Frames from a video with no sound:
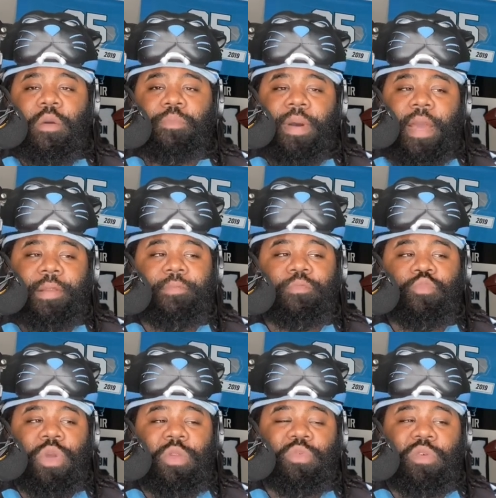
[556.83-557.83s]
but
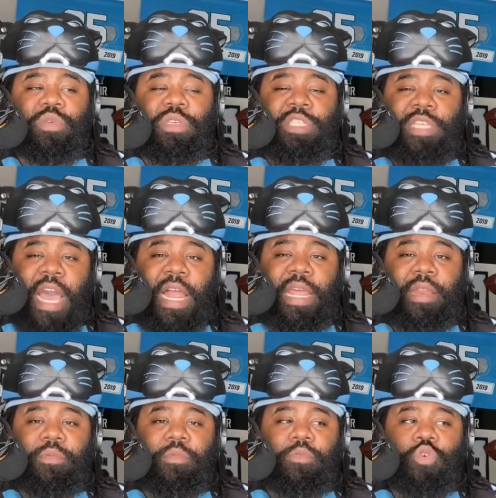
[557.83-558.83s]
with, with with solid